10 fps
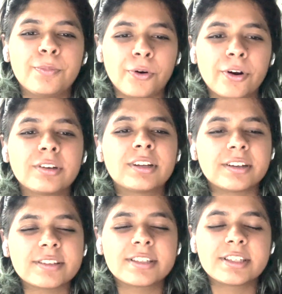brought
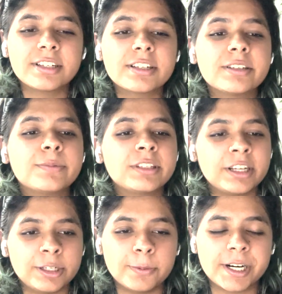considerable
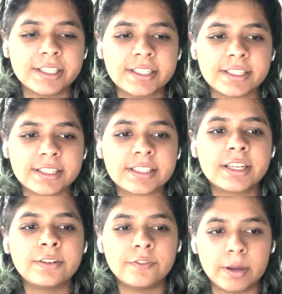advances
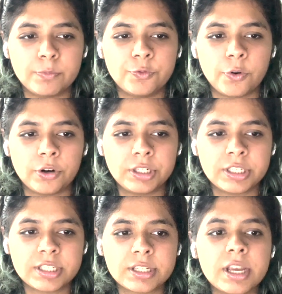in web
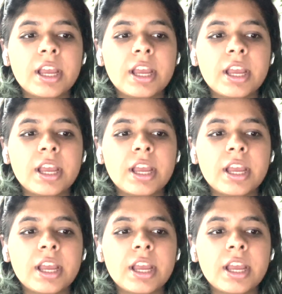fonts.